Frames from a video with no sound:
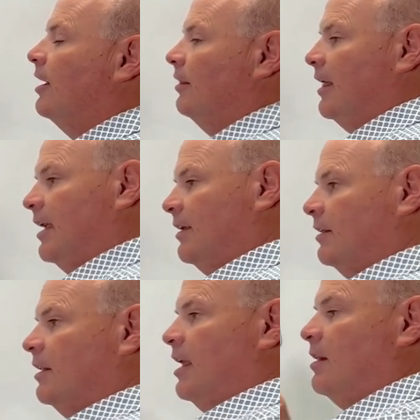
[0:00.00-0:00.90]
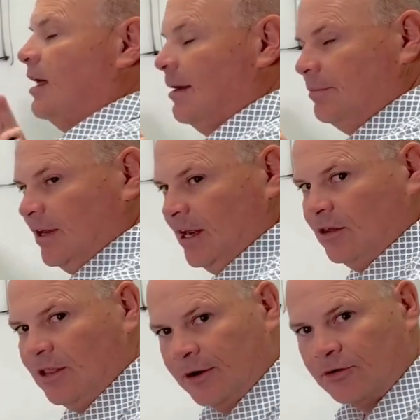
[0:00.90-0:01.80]
they can then update
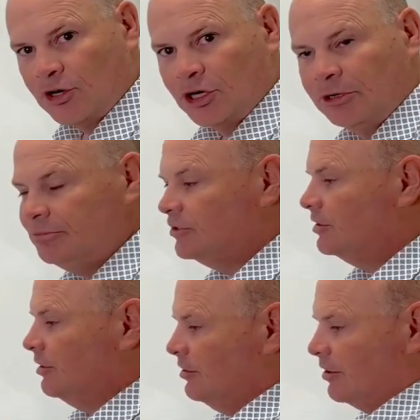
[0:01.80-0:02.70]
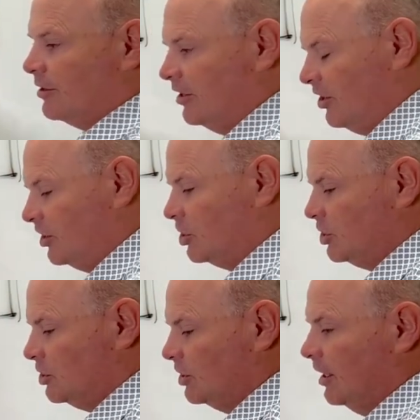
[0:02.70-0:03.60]
their terms, their conditions,